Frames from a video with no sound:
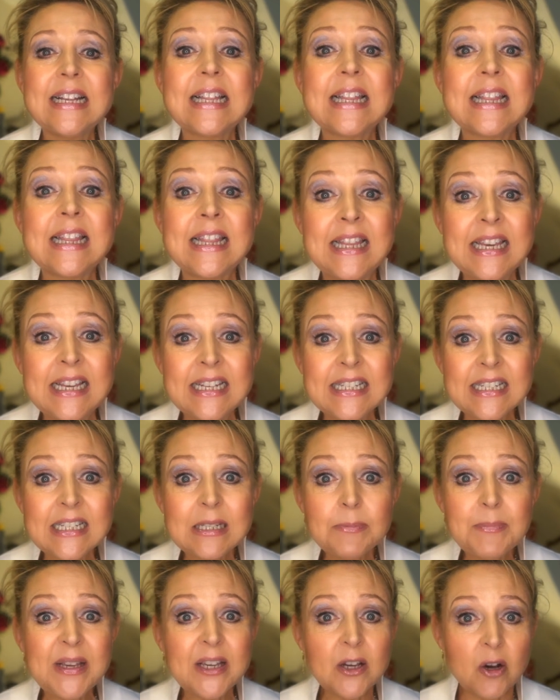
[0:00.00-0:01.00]
This is
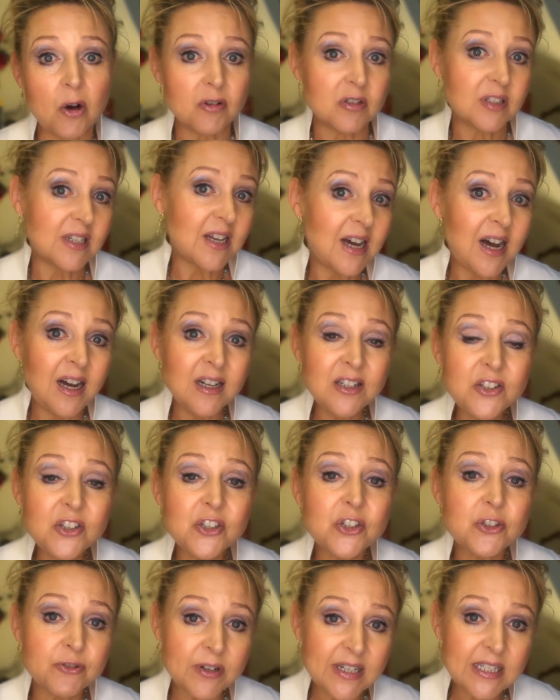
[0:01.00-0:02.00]
because
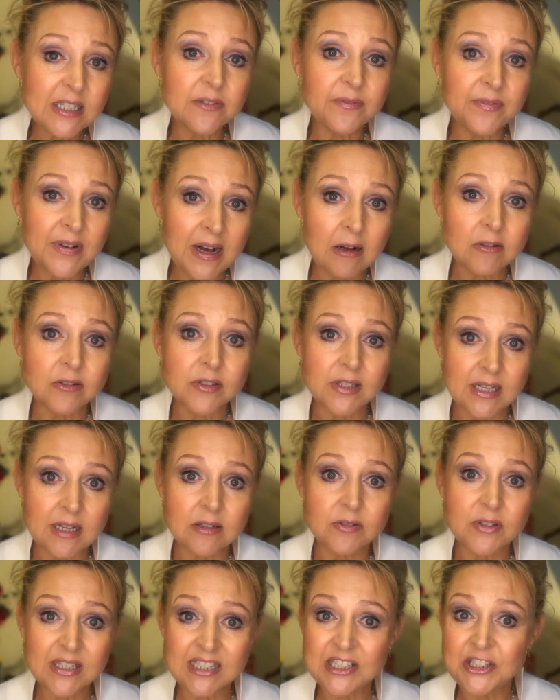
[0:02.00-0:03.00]
unstressed vowel
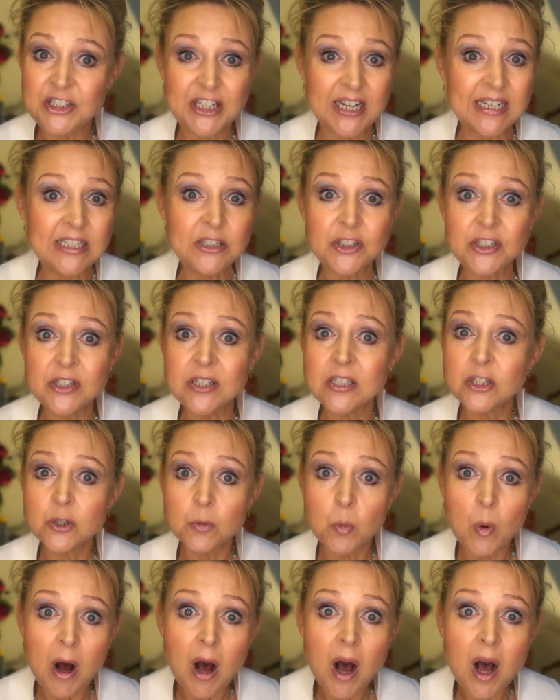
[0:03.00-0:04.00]
sounds can change the
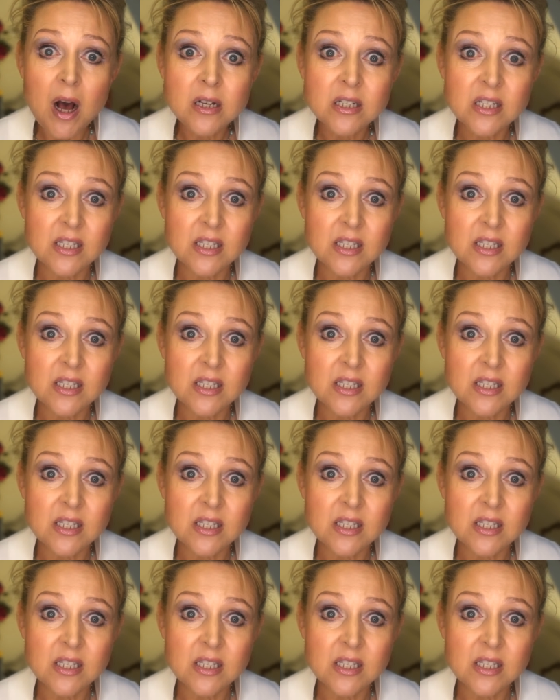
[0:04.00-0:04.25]
schwa